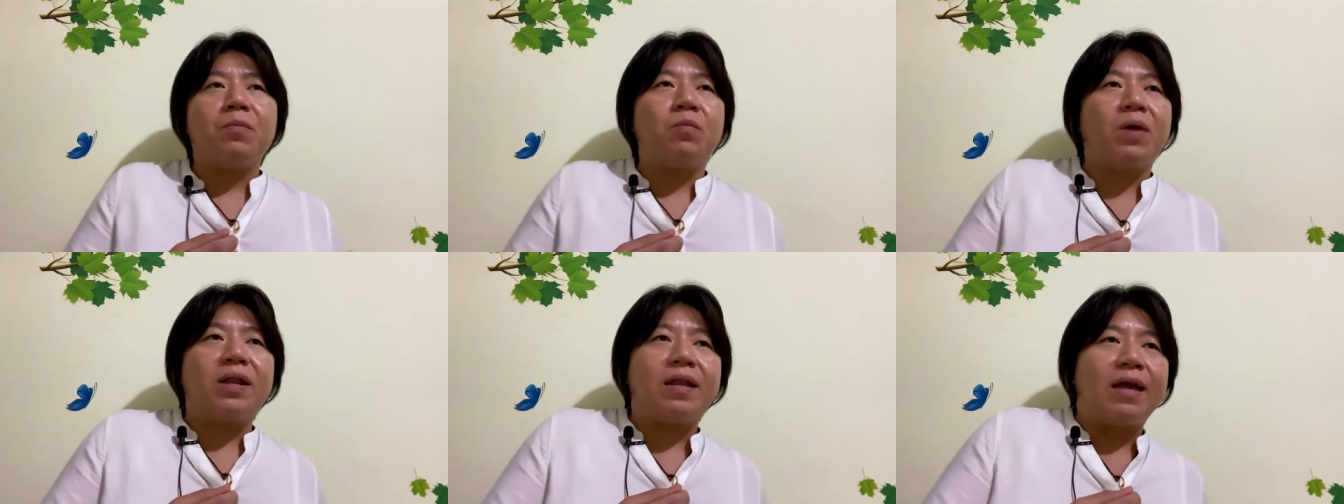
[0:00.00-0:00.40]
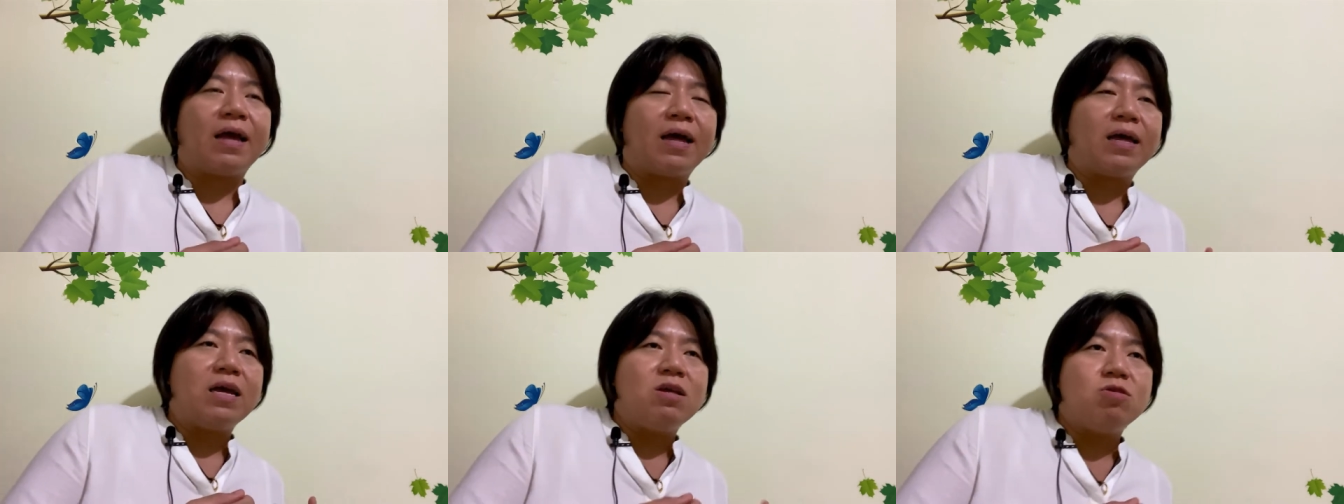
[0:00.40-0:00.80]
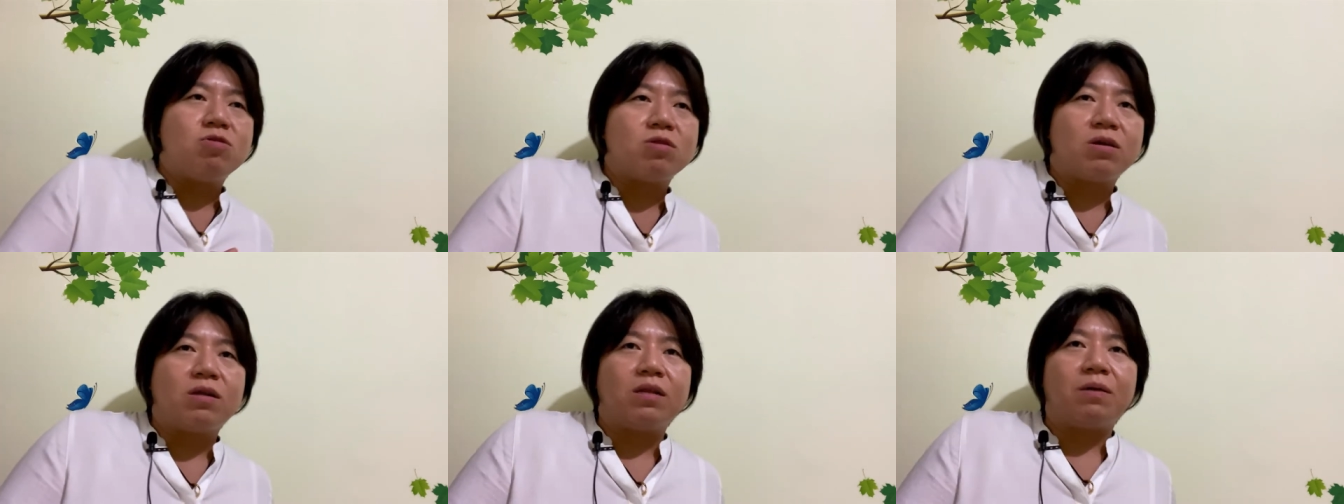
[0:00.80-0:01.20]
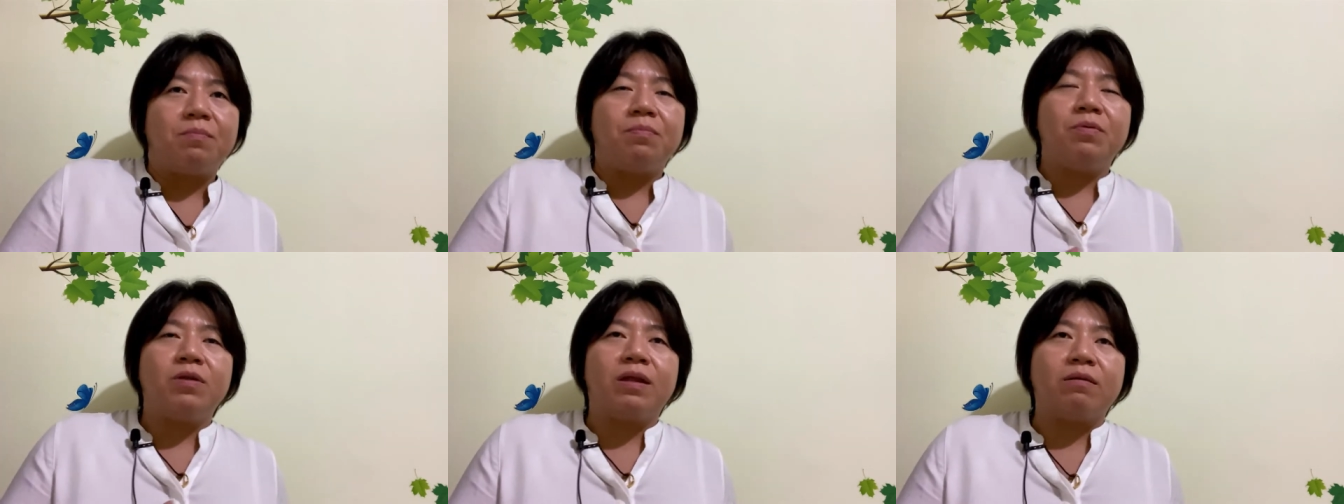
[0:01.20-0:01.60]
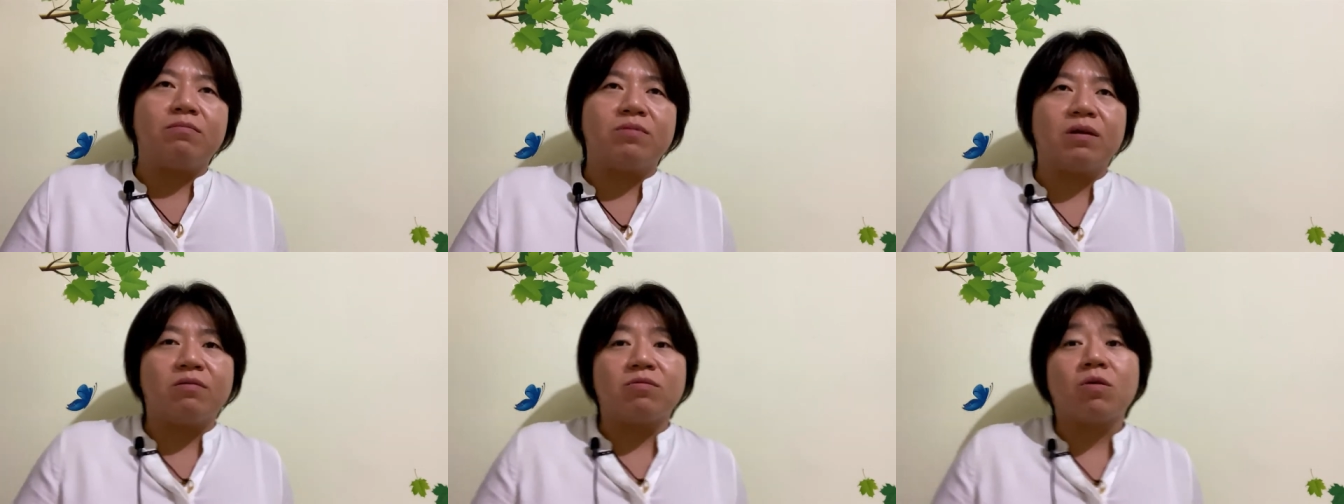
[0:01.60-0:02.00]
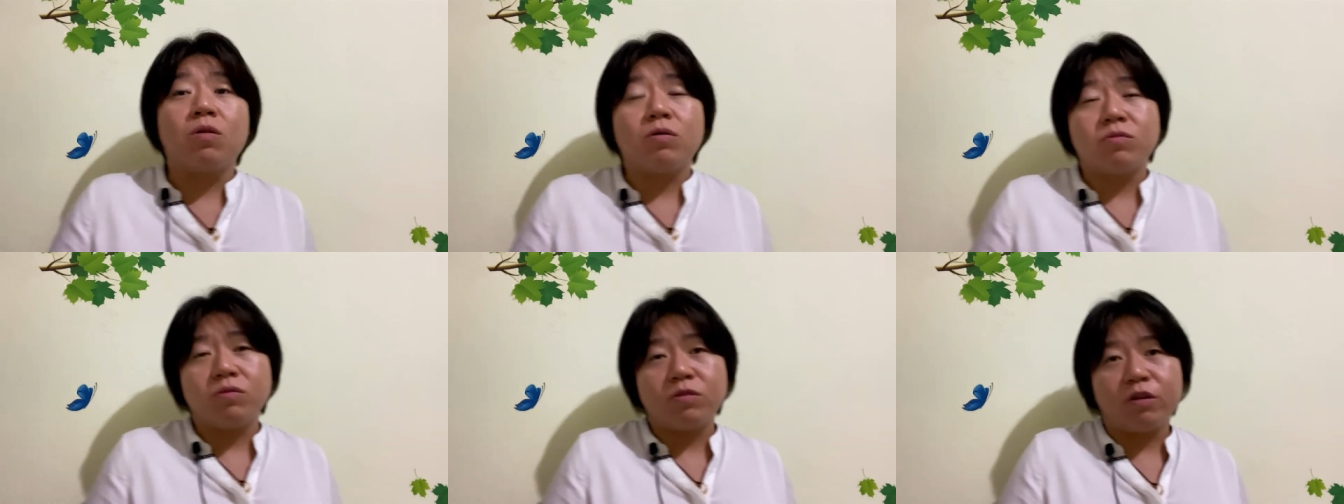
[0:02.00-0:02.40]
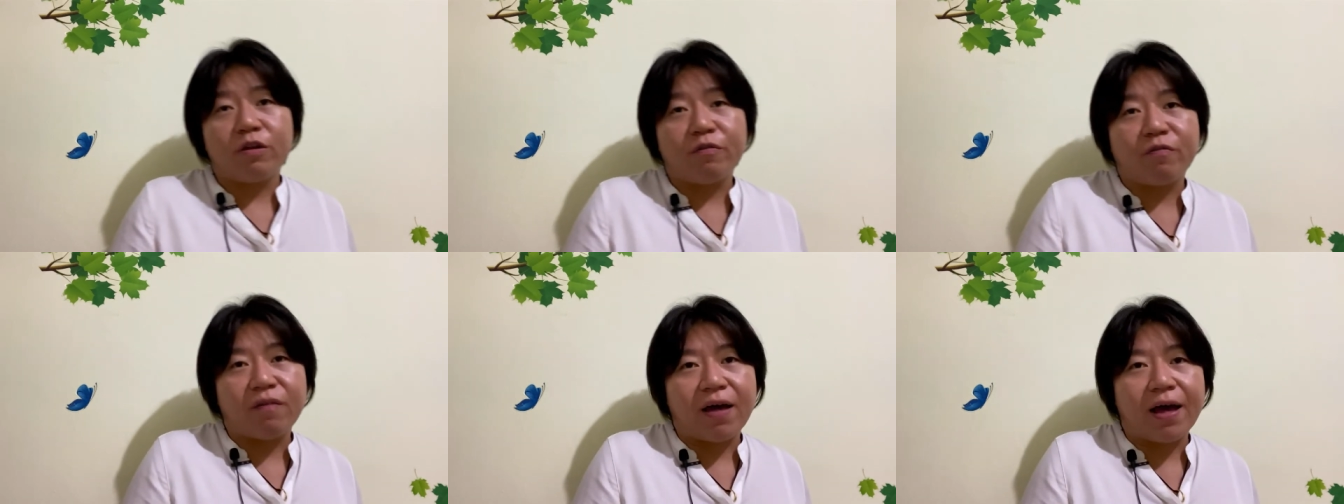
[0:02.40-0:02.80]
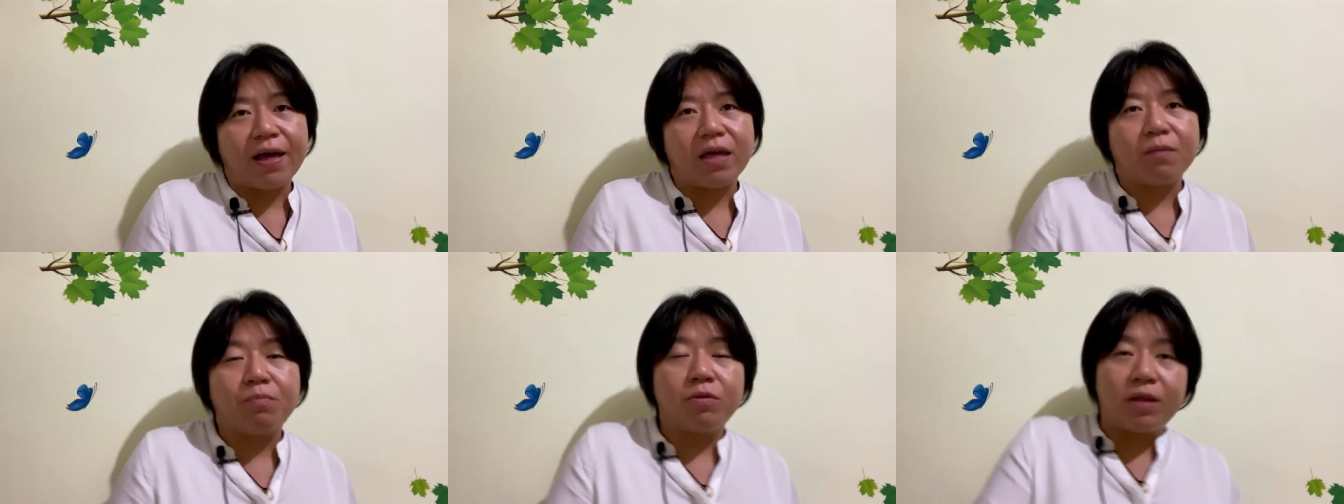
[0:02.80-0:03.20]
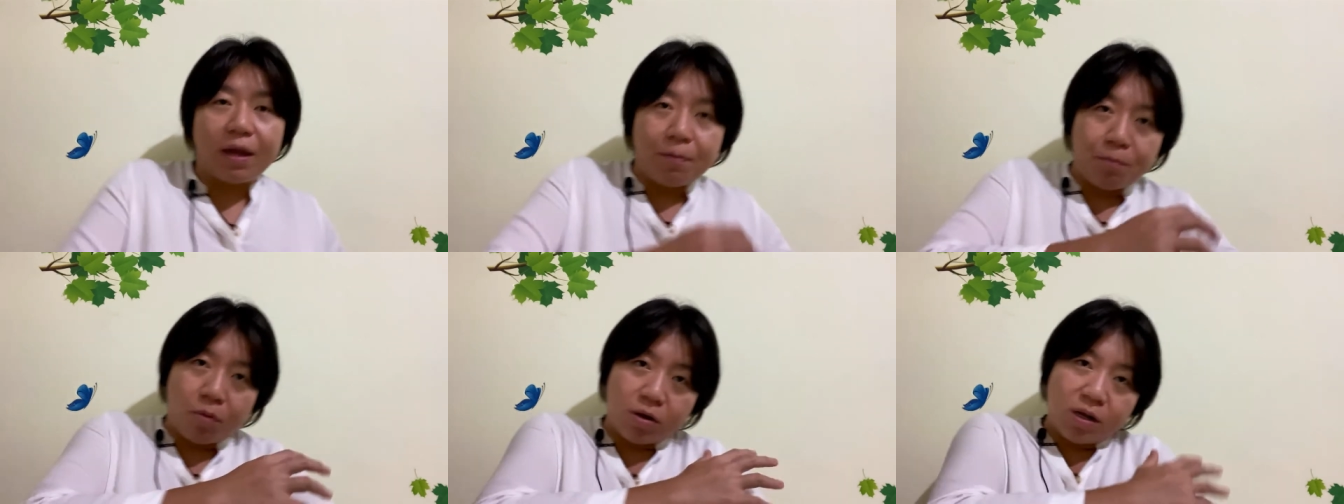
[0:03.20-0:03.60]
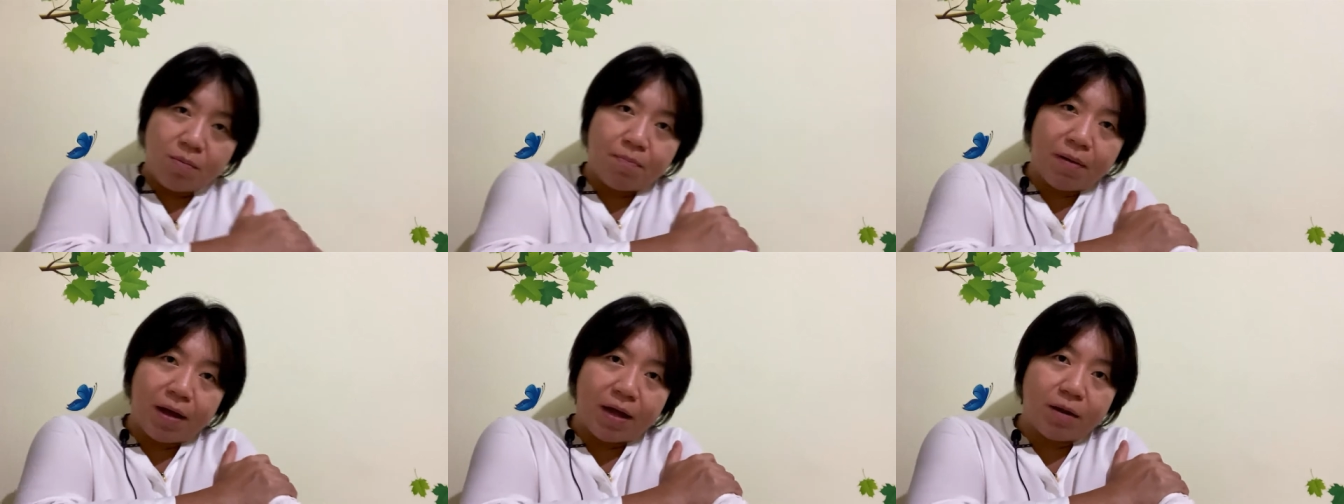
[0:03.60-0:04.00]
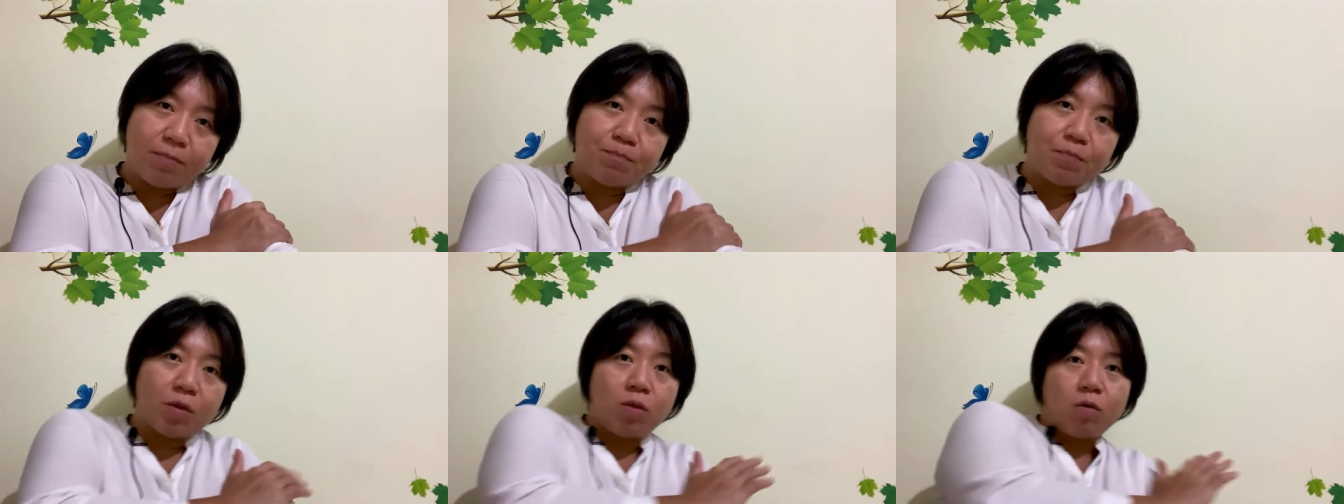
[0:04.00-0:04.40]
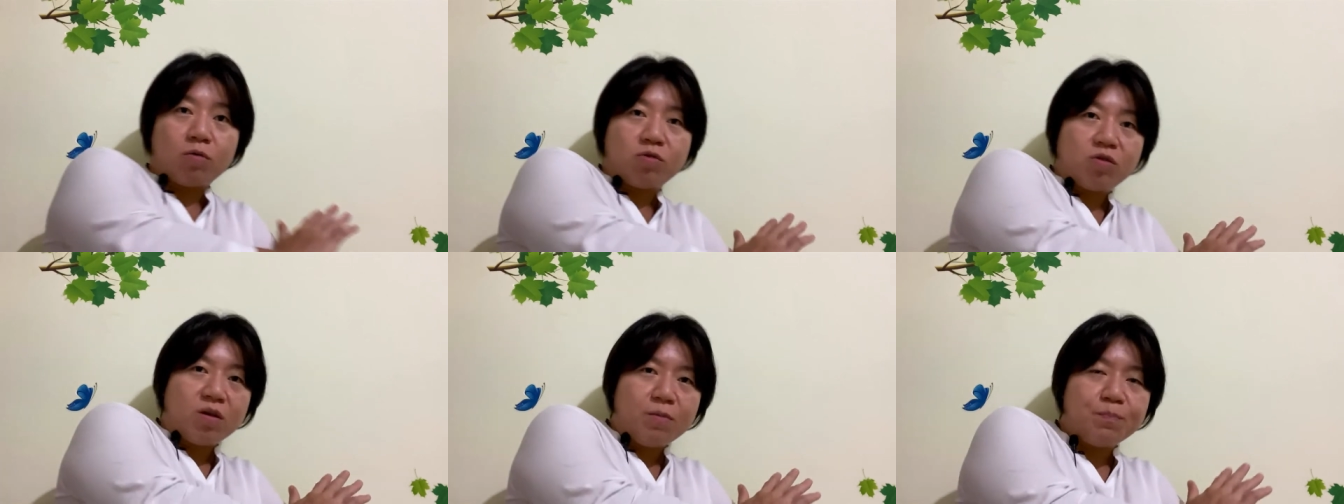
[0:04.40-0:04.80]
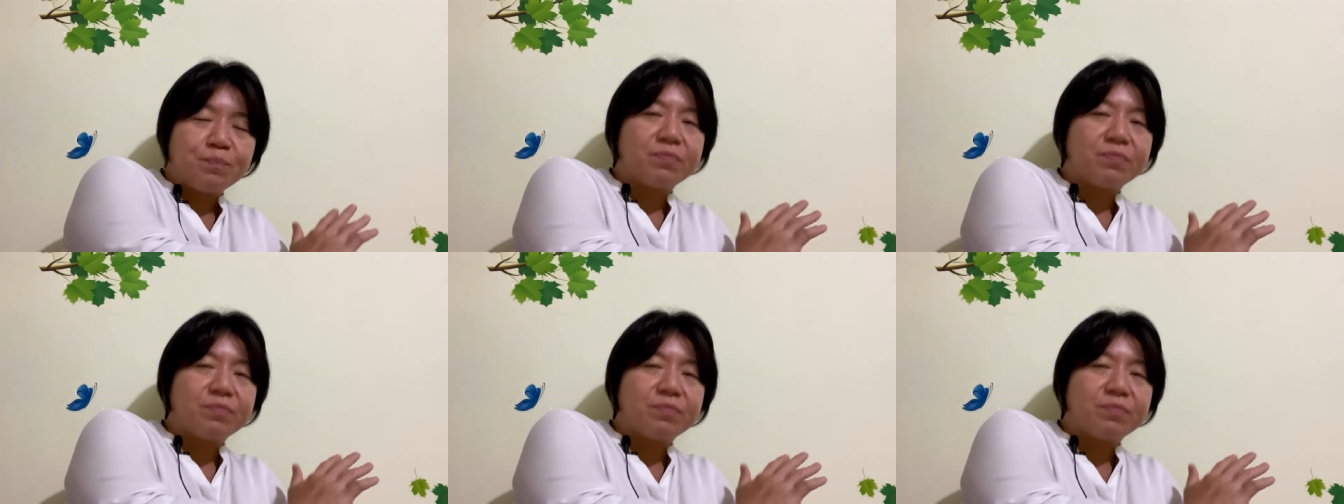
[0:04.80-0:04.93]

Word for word: when they are injured, they put themselves closer to the fire, put that body part closer,